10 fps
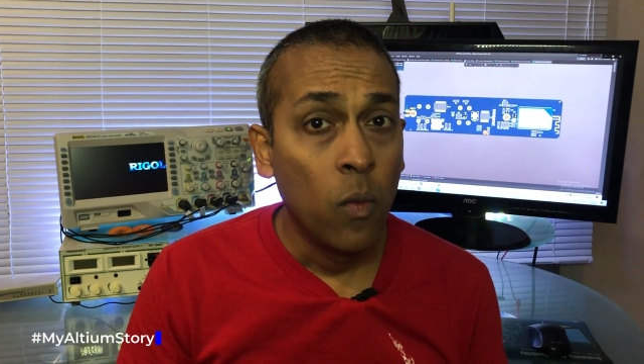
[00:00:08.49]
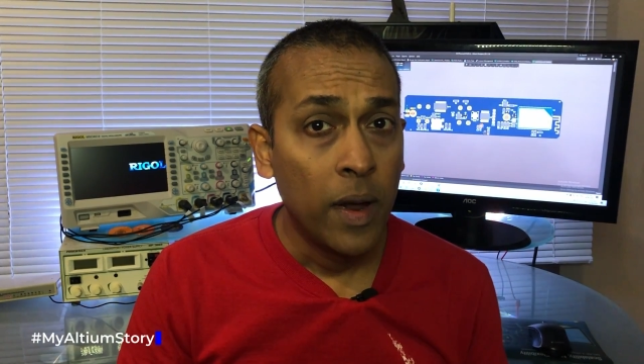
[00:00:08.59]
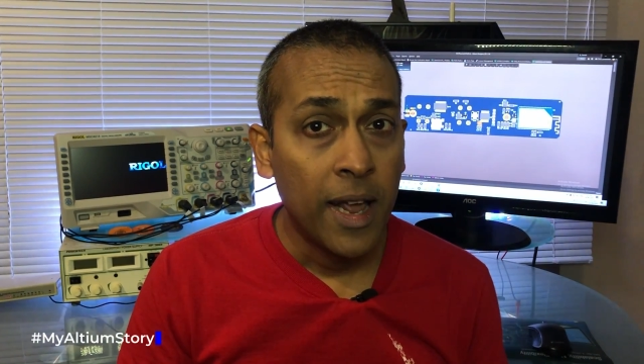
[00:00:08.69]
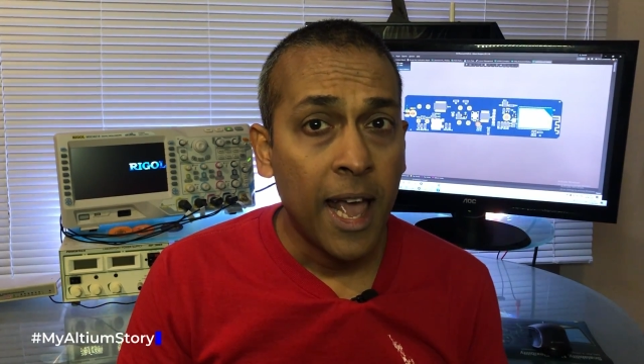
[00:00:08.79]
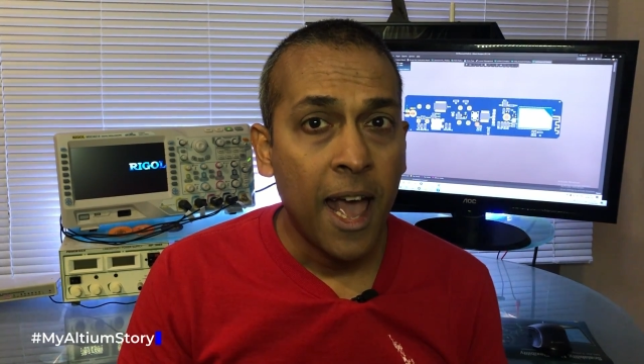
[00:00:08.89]

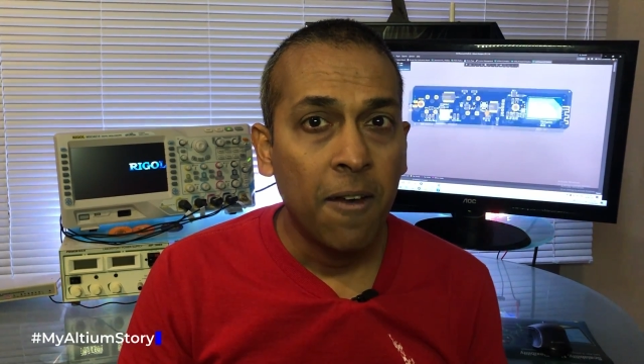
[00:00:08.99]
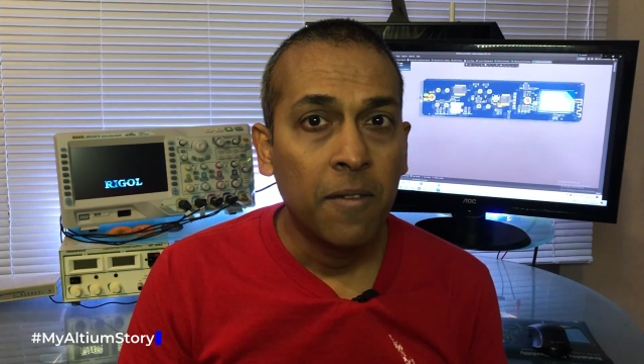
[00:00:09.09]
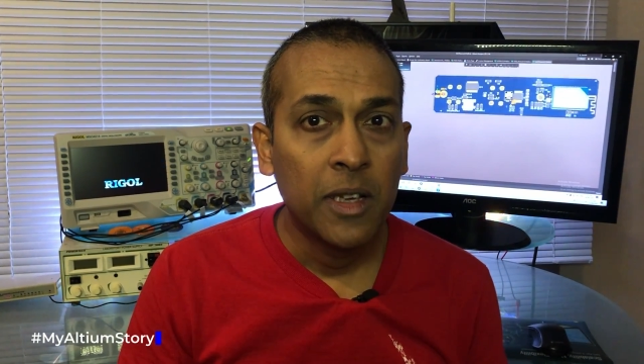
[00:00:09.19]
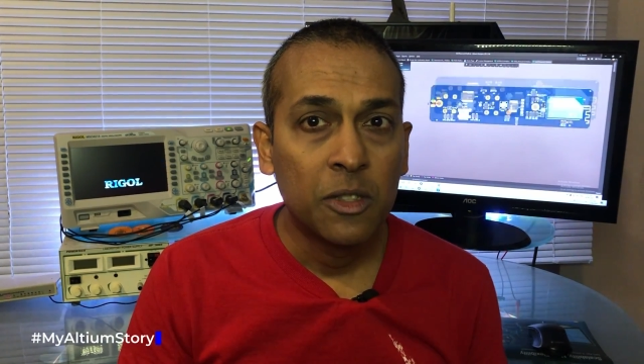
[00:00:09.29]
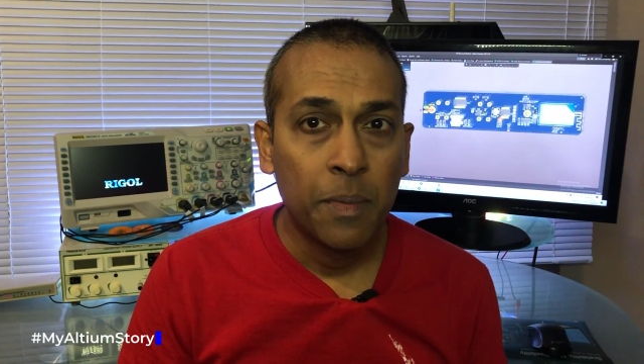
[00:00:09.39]
When I
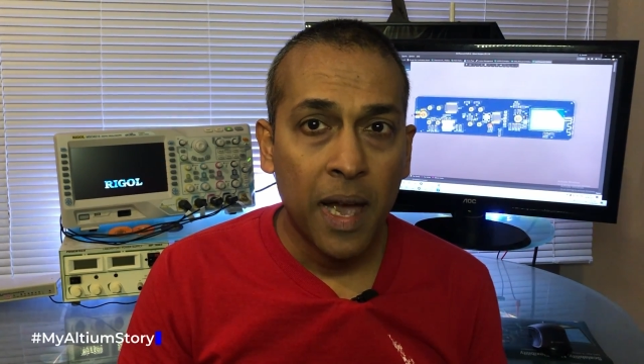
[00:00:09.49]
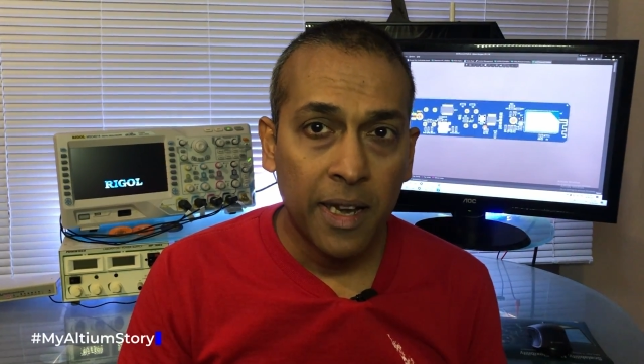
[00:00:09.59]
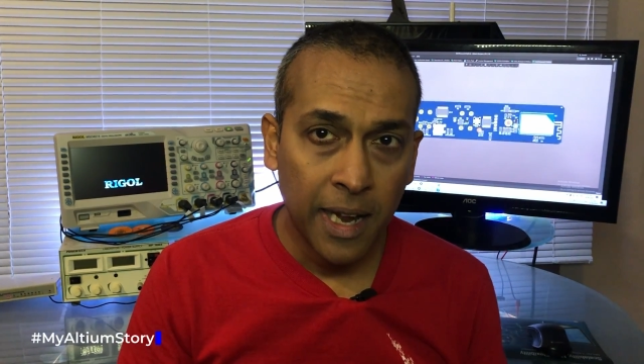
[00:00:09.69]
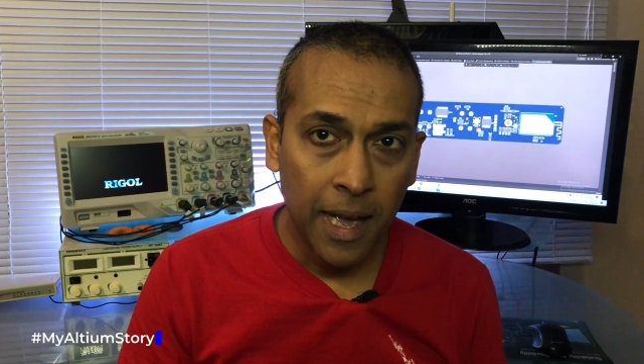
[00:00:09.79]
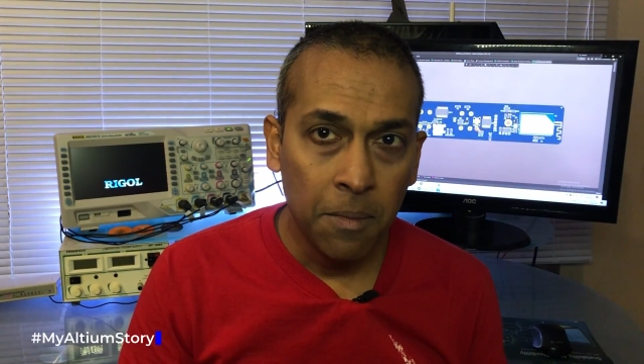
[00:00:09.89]
have
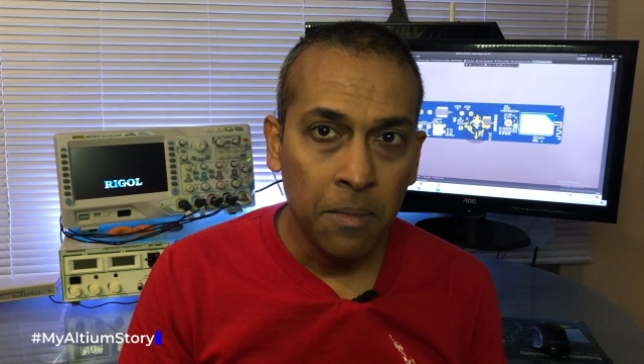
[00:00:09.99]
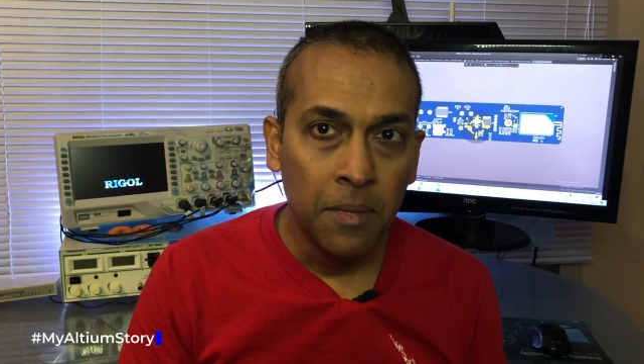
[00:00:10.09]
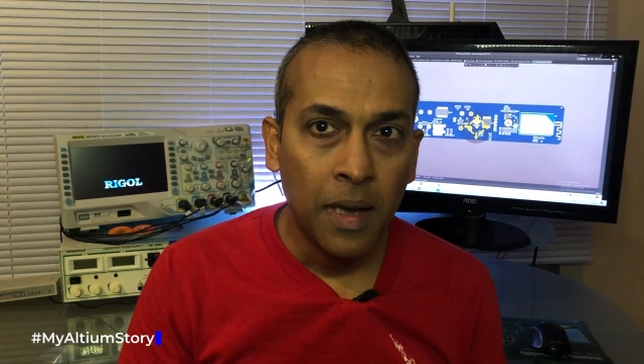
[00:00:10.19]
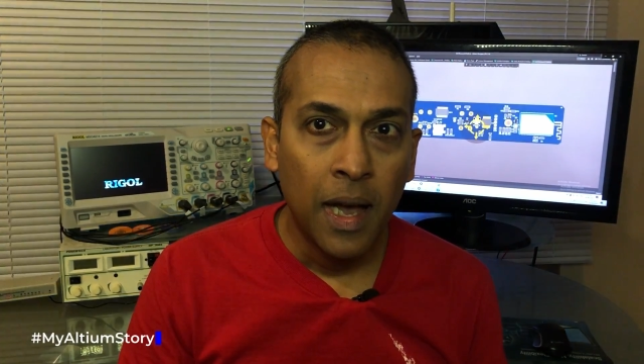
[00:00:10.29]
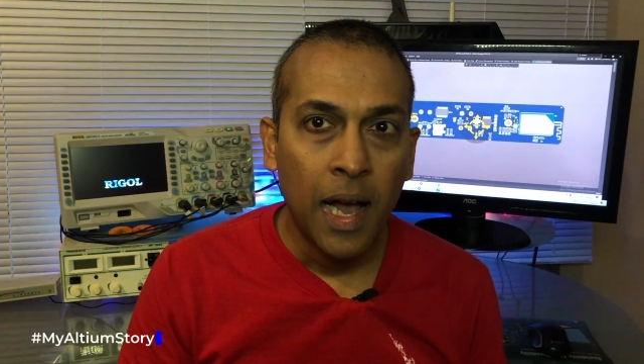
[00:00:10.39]
spare time,
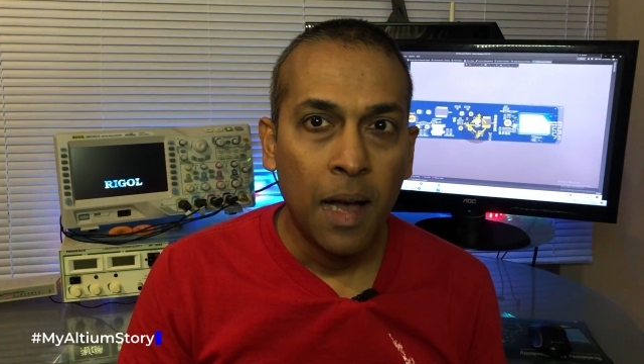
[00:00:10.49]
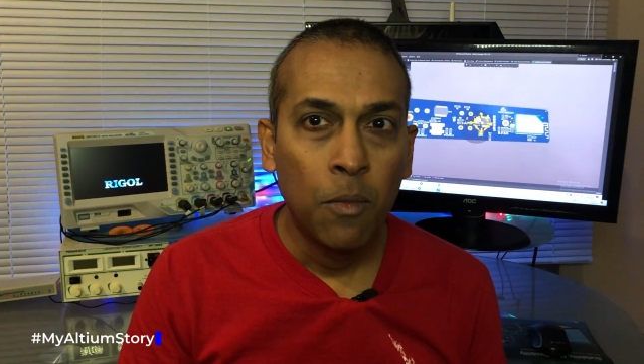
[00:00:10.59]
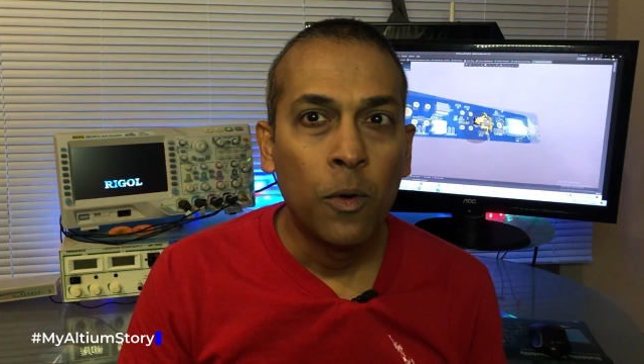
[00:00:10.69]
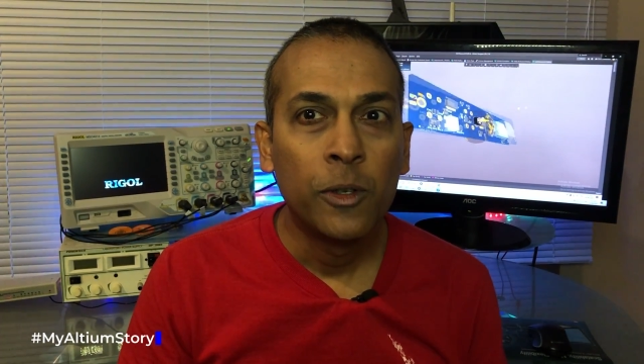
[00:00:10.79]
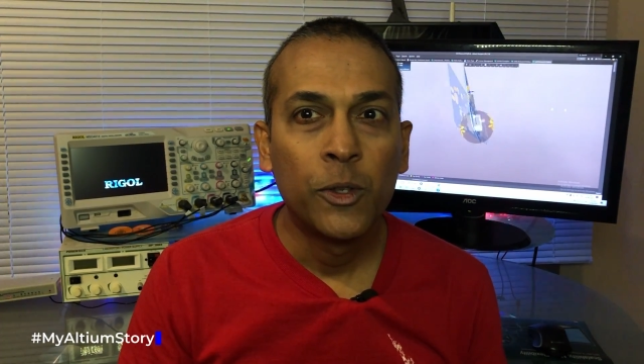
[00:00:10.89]
I
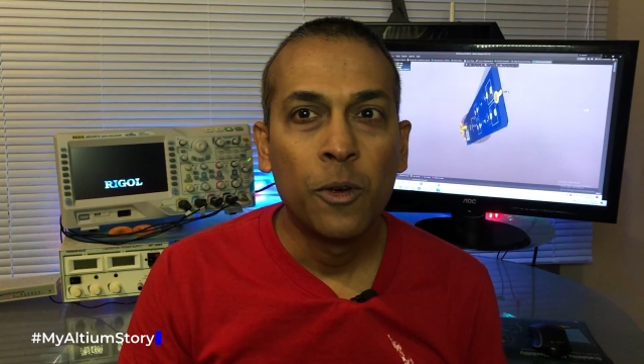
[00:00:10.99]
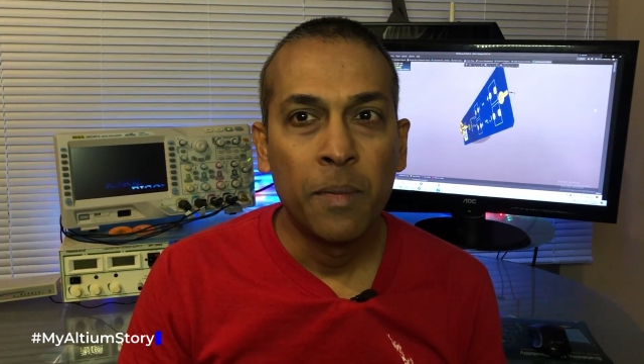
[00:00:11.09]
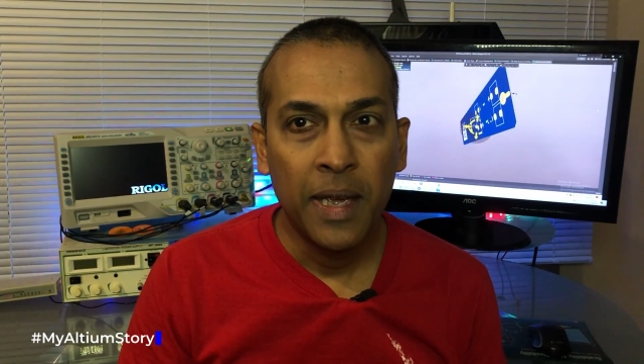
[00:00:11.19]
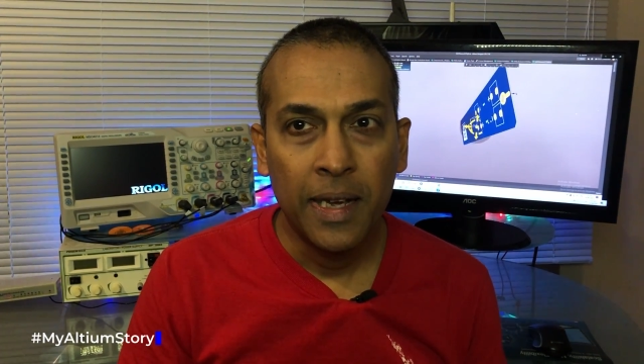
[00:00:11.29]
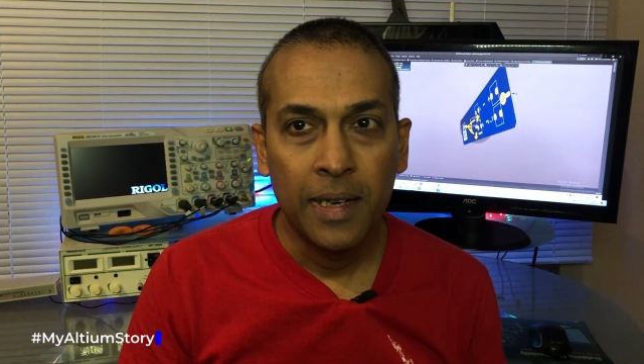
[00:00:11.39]
am also a
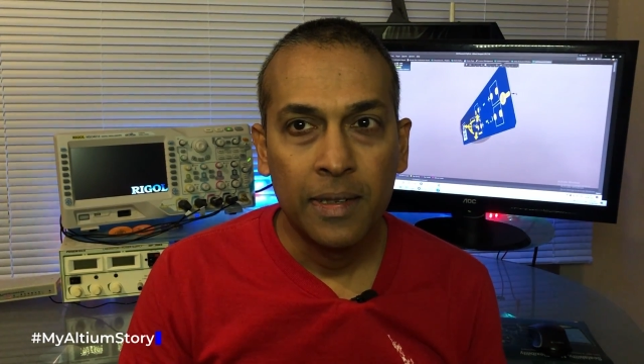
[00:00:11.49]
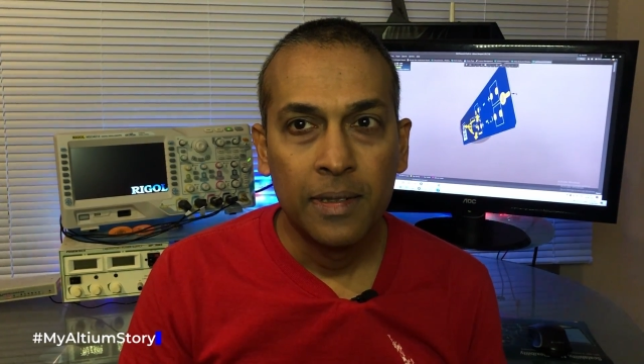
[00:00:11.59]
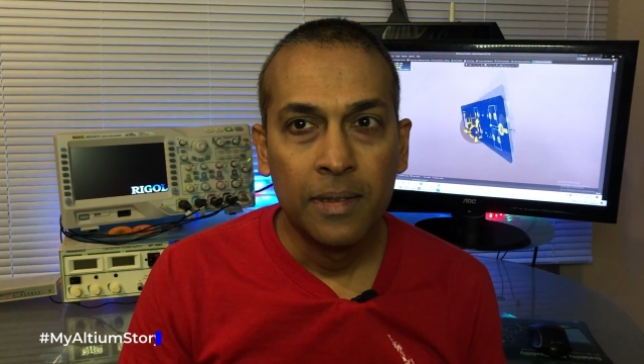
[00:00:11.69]
maker